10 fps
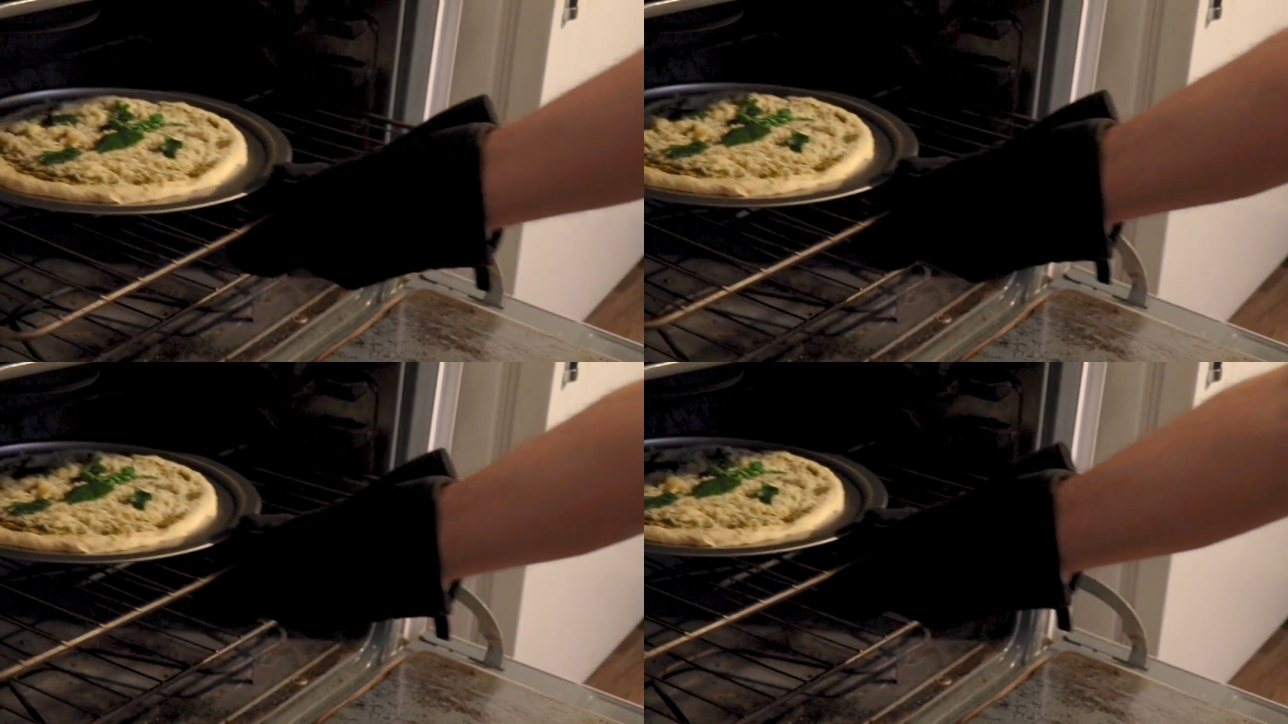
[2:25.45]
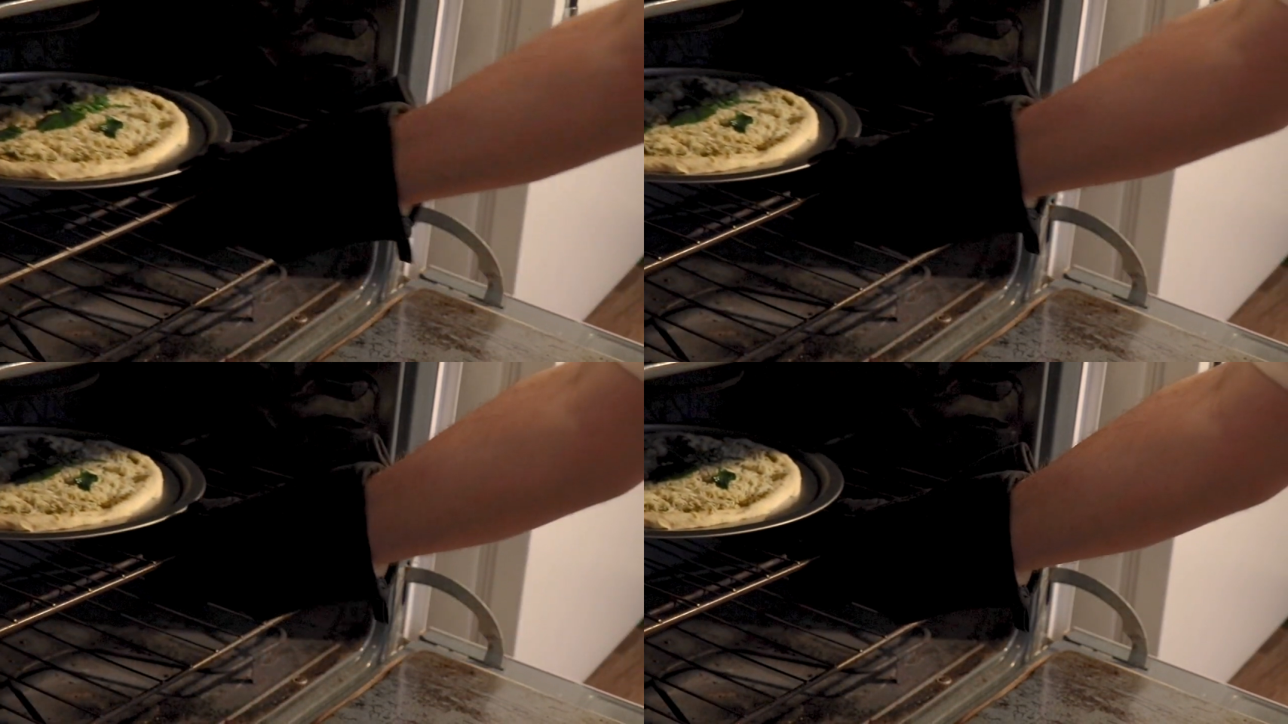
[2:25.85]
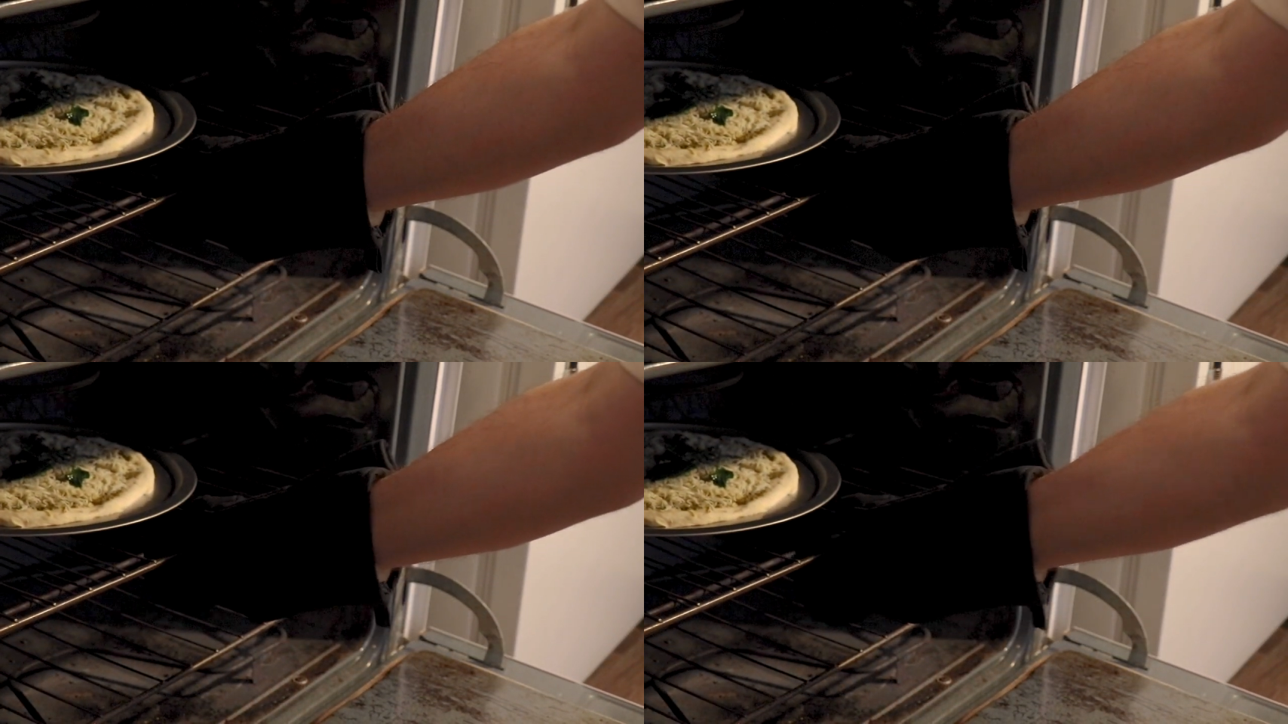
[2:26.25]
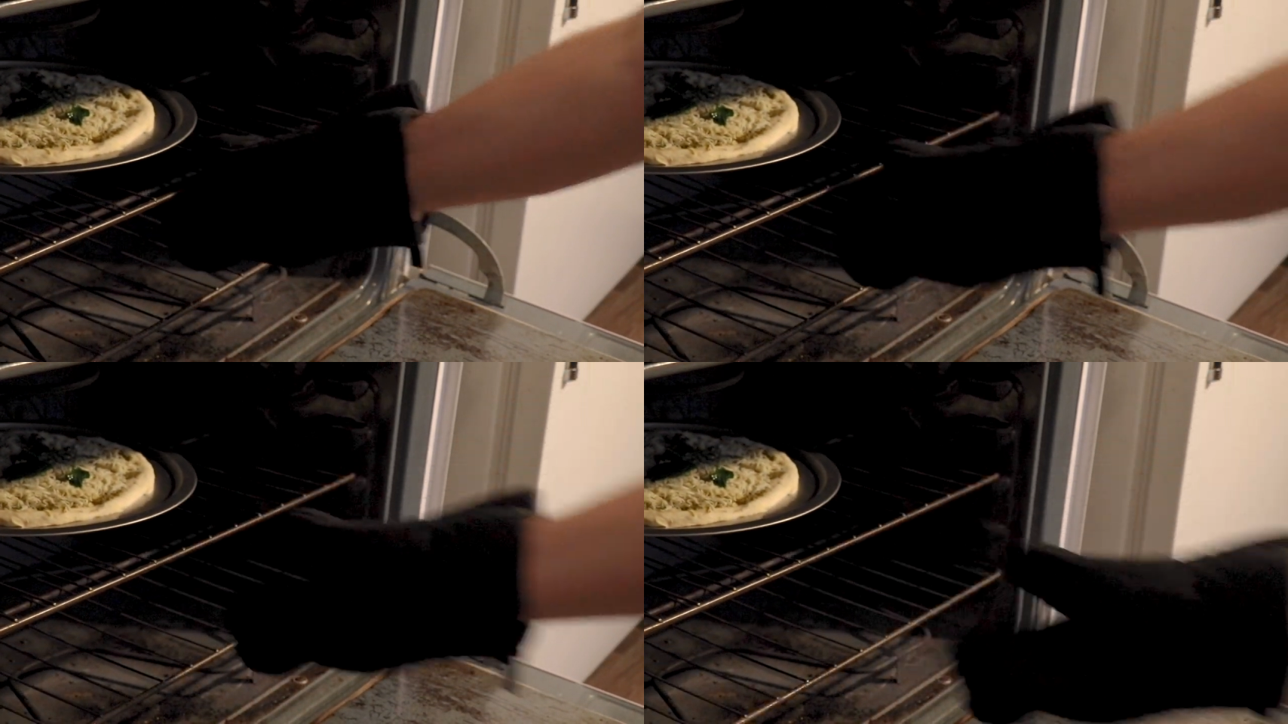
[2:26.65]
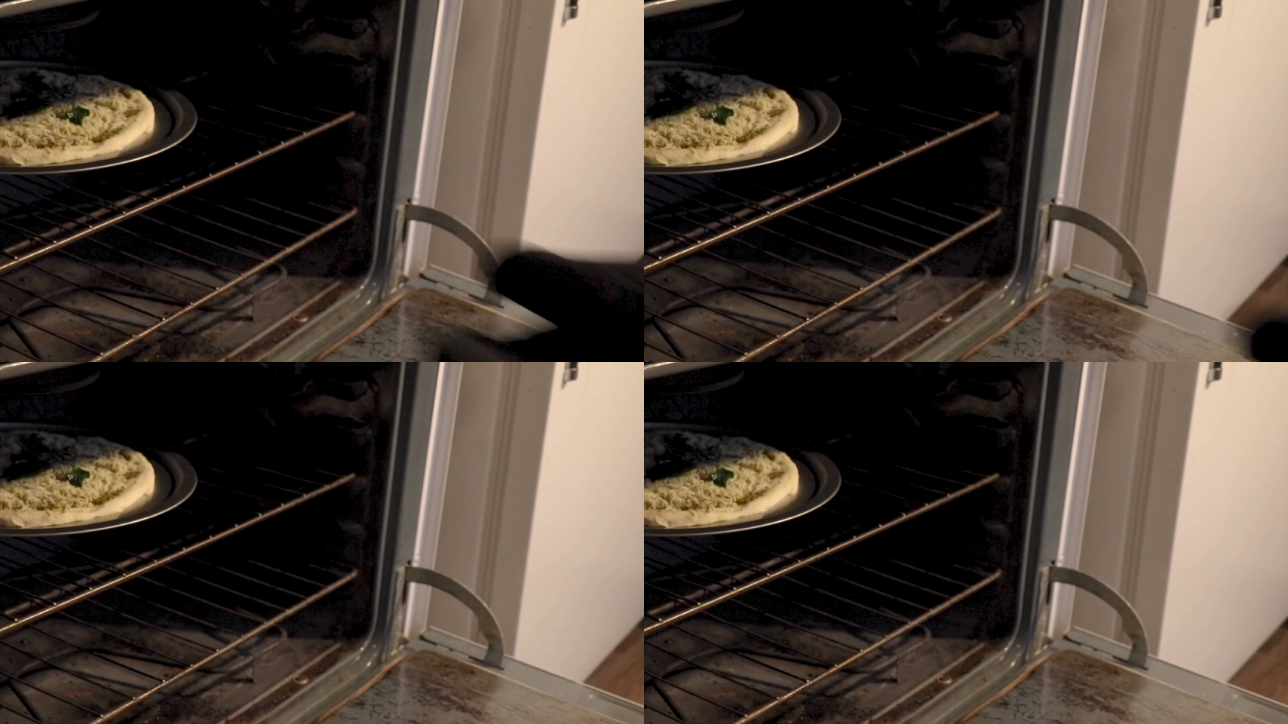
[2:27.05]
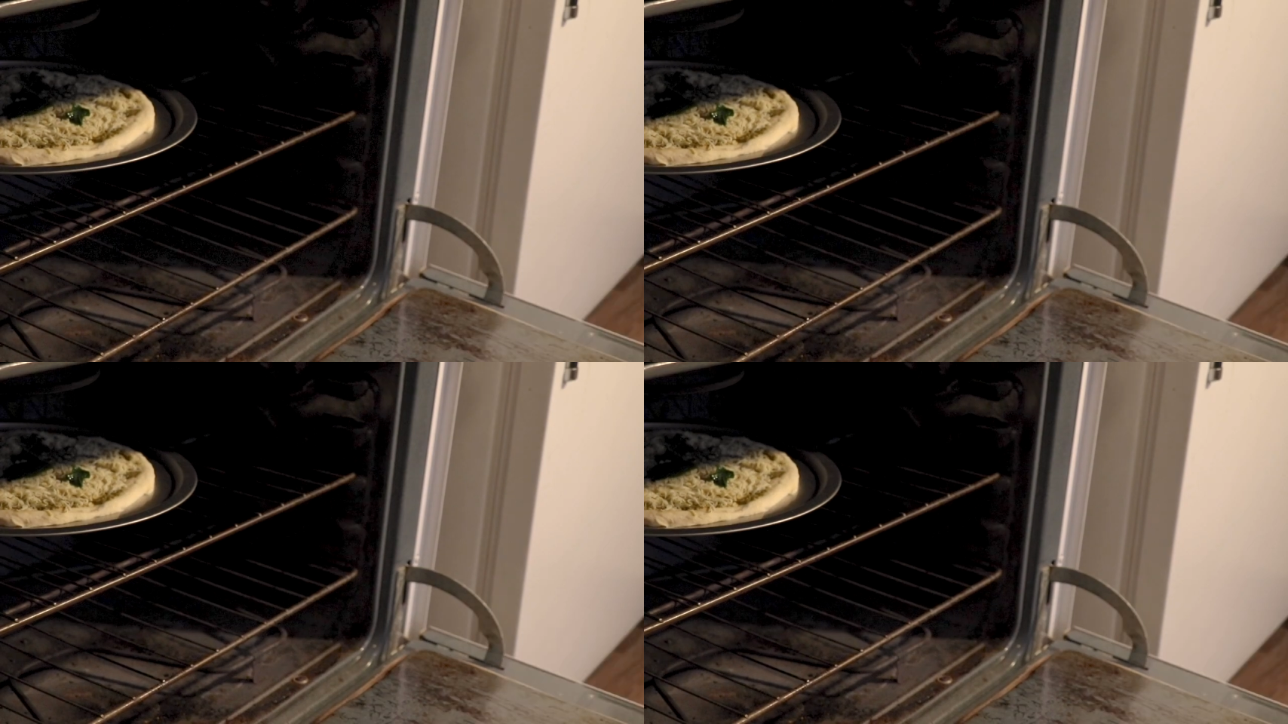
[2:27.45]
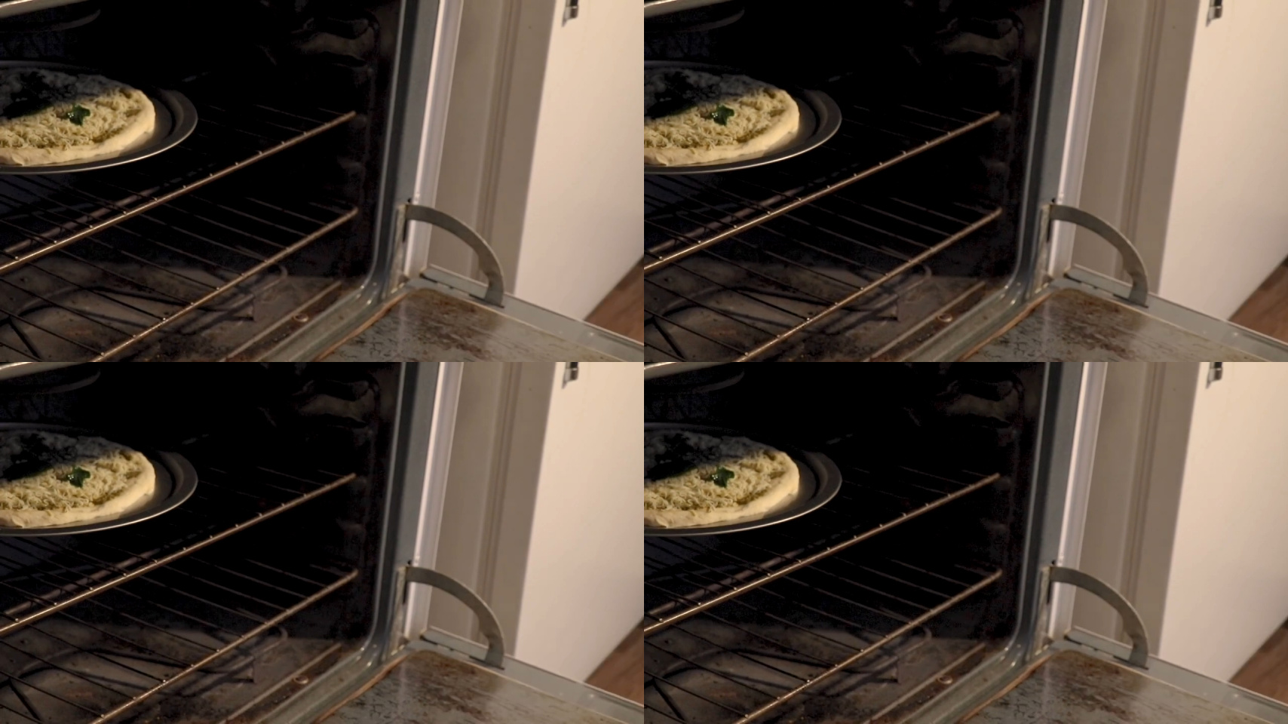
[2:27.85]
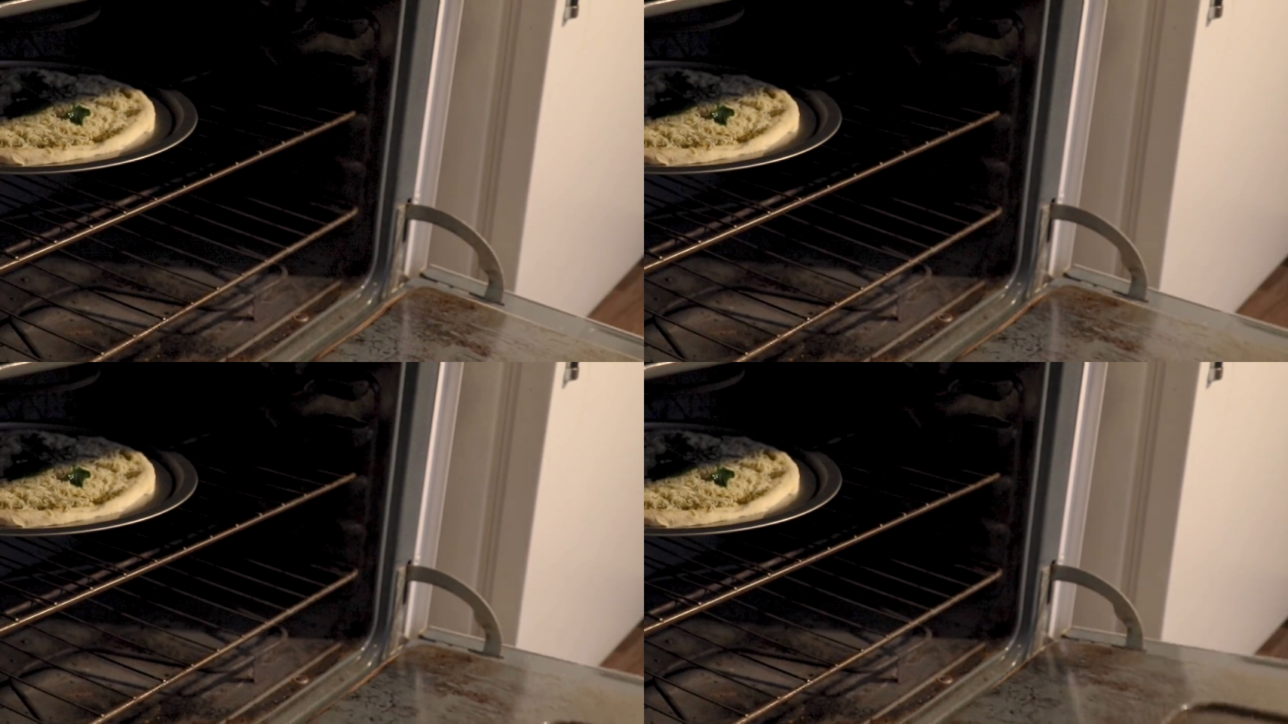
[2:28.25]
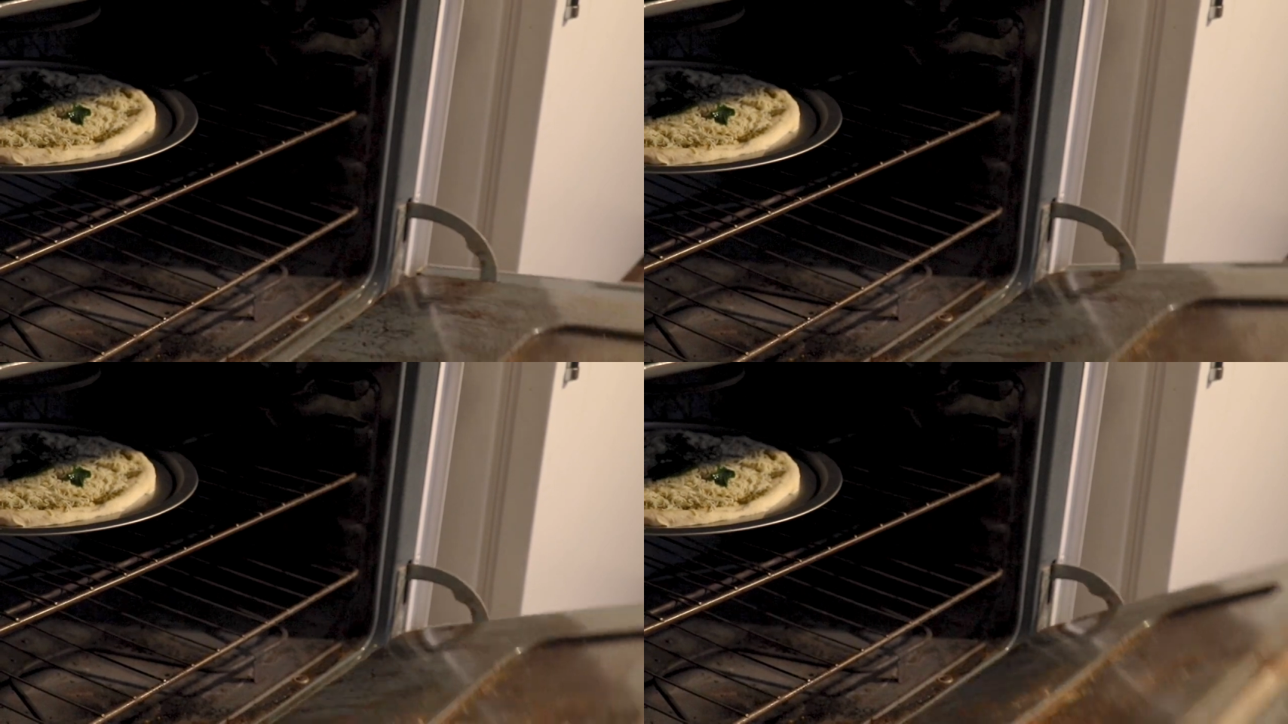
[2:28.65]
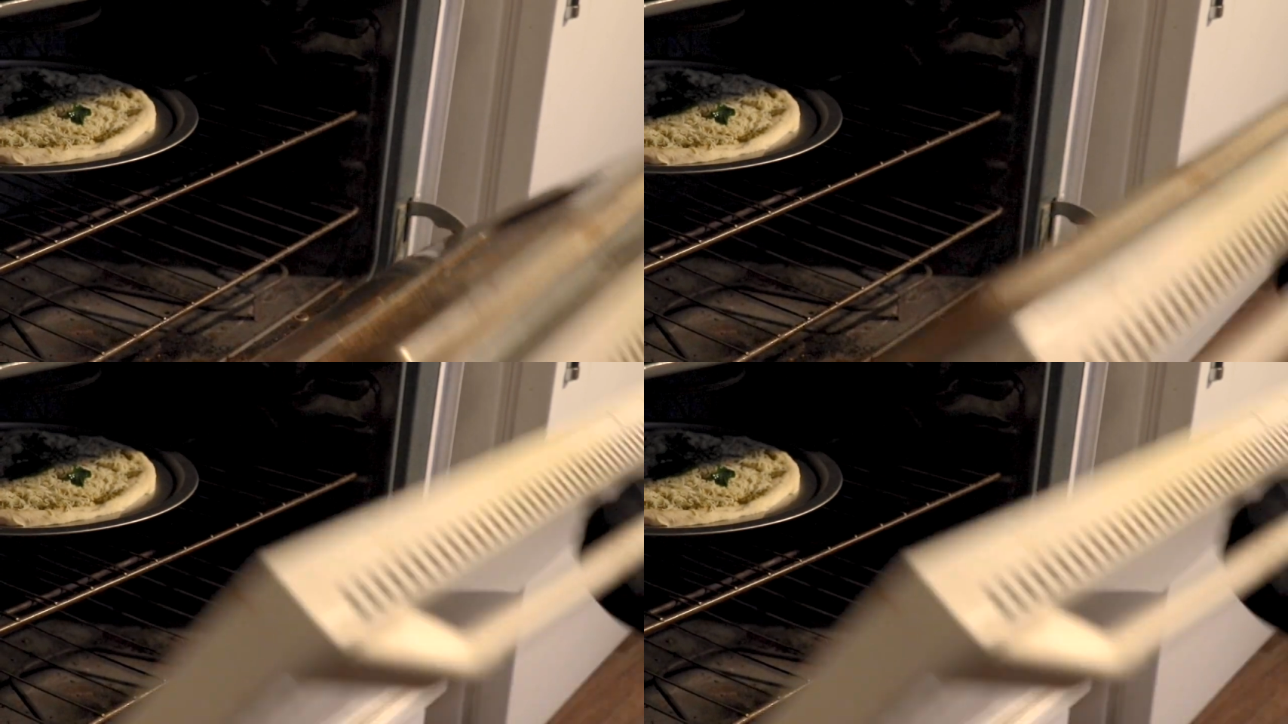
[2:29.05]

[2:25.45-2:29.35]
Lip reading: Nobody's mouth can be seen.